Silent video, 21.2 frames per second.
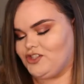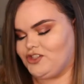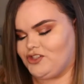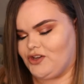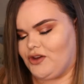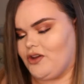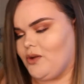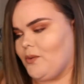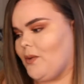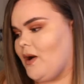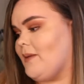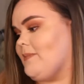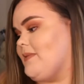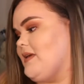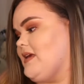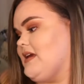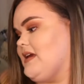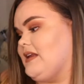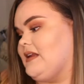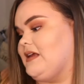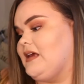show you what I
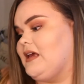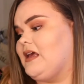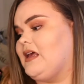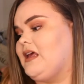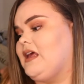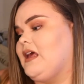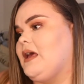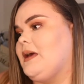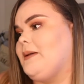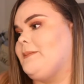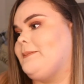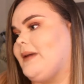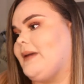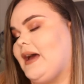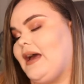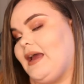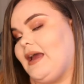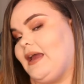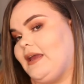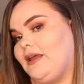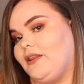mean
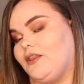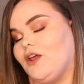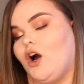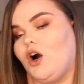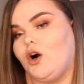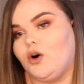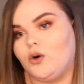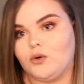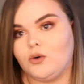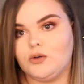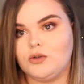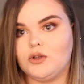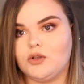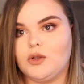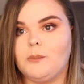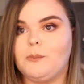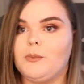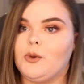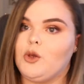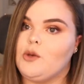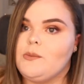by the whole
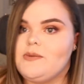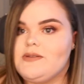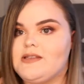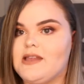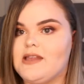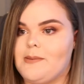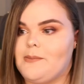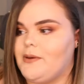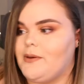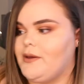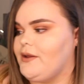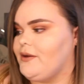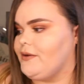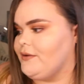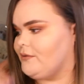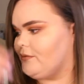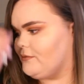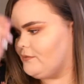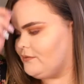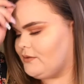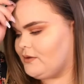boob
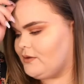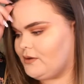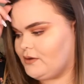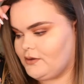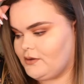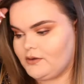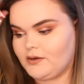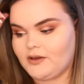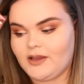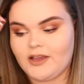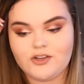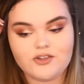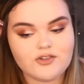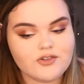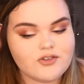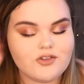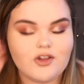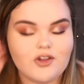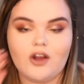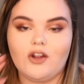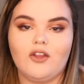slipping. It's
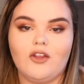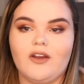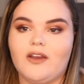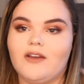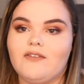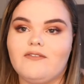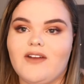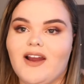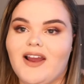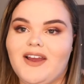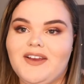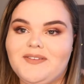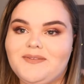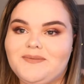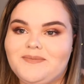just not looking right.